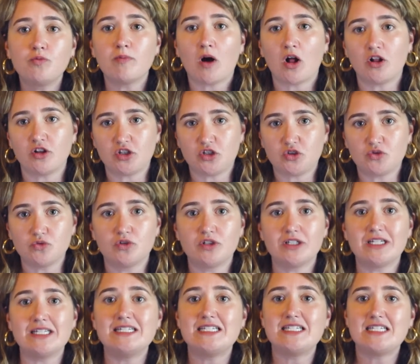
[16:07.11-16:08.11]

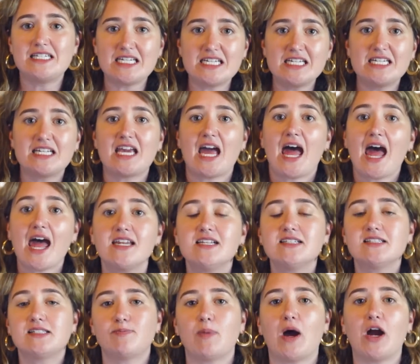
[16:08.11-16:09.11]
molecule indeed can
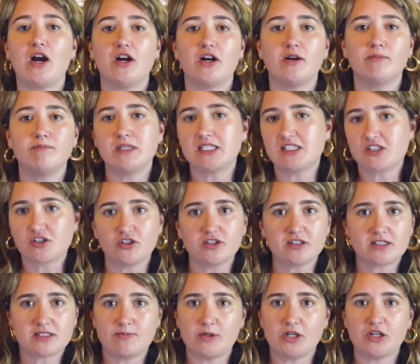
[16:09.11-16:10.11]
inspire mystical
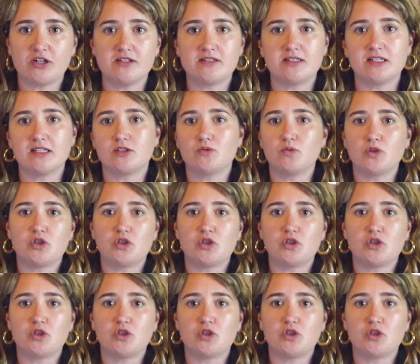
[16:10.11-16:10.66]
experiences,